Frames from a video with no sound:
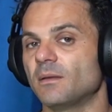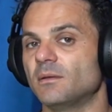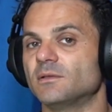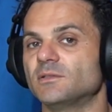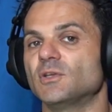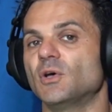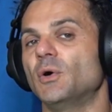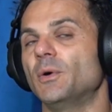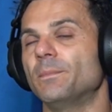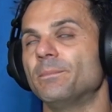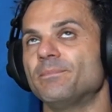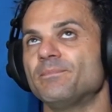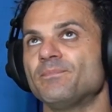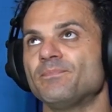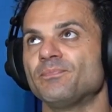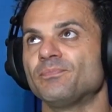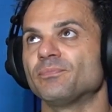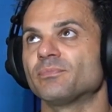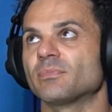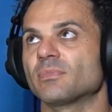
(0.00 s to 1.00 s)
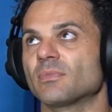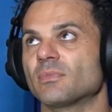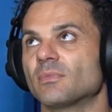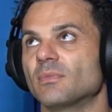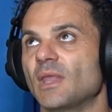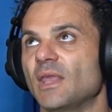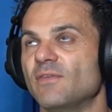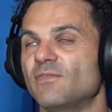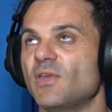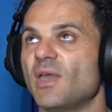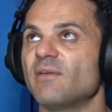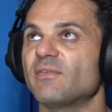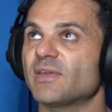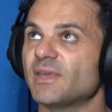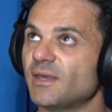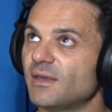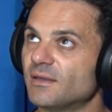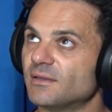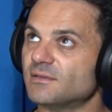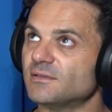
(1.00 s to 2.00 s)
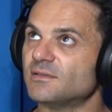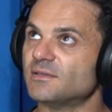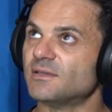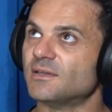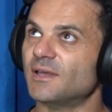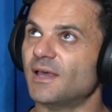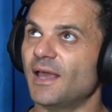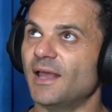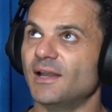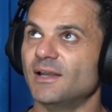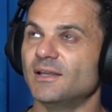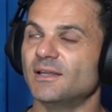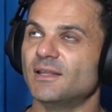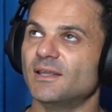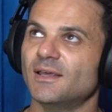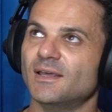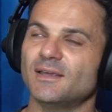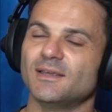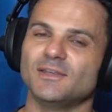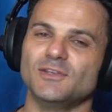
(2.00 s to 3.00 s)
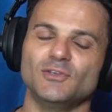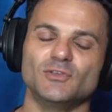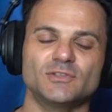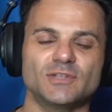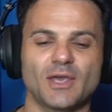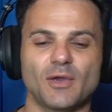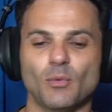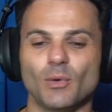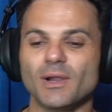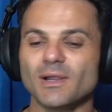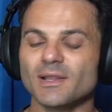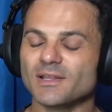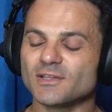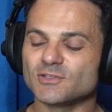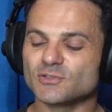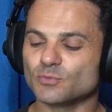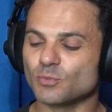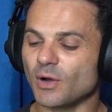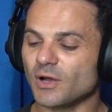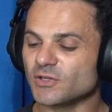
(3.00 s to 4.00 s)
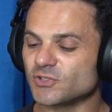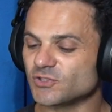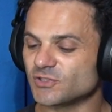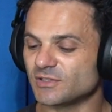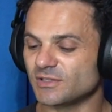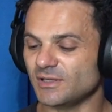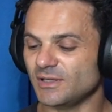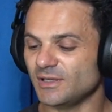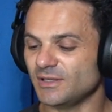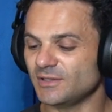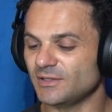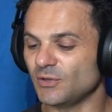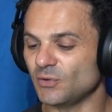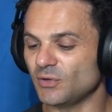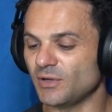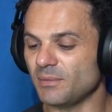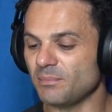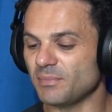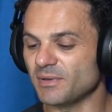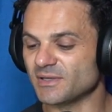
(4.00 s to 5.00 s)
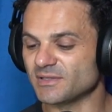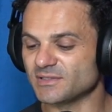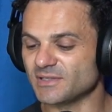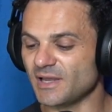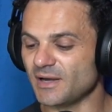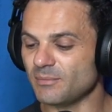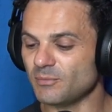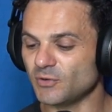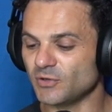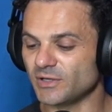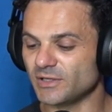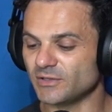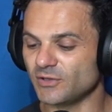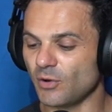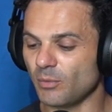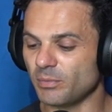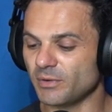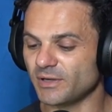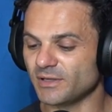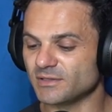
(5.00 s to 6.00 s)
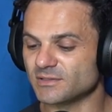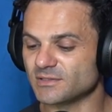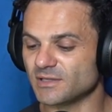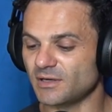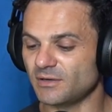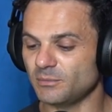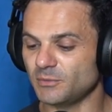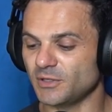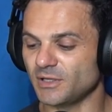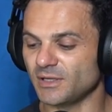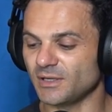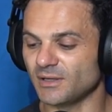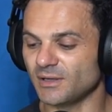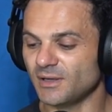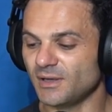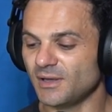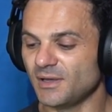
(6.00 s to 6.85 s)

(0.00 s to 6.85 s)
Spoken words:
So if you have kids and you say, well, let's watch the Olympic ceremony, the opening ceremony,